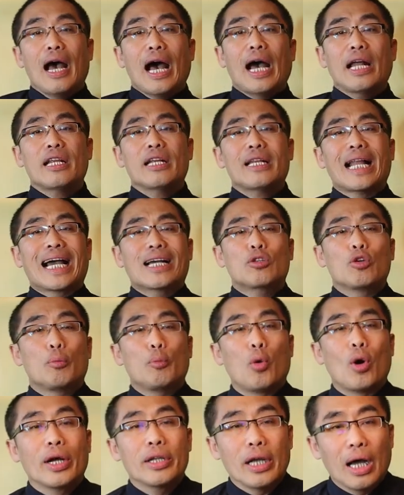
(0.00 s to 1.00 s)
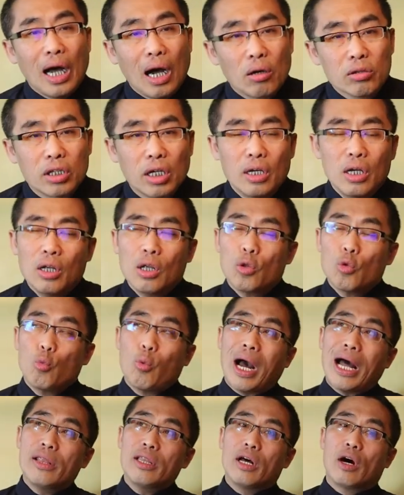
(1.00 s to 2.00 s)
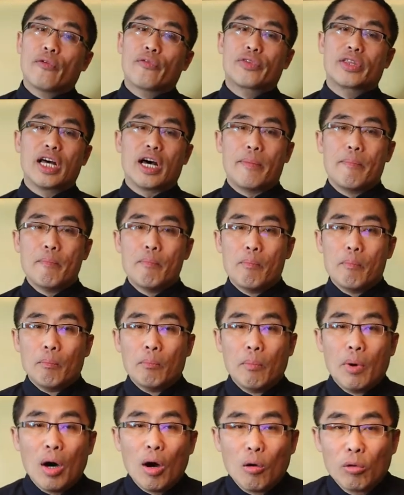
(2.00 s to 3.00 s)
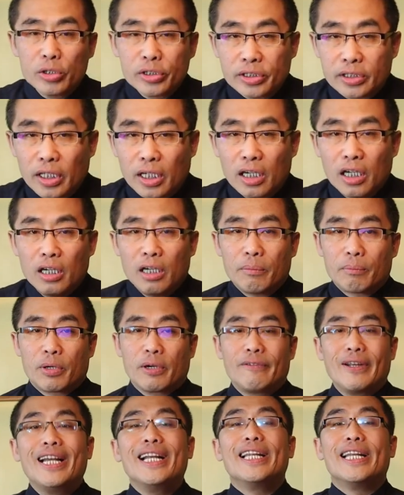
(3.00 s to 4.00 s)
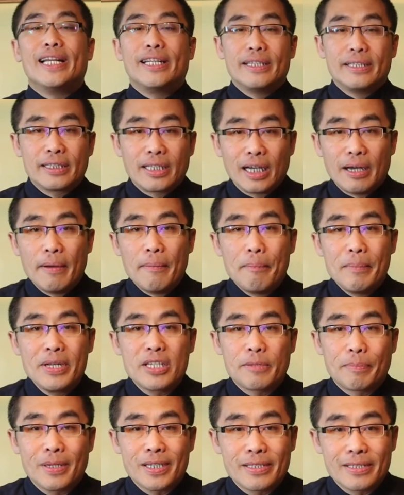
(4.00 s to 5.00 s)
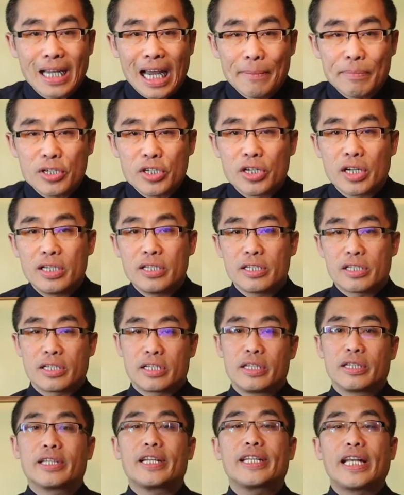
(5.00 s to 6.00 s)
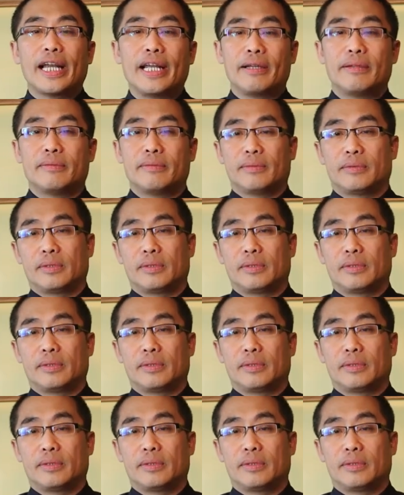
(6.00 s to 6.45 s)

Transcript: I'd like to point out one of the most prevalent misperceptions today.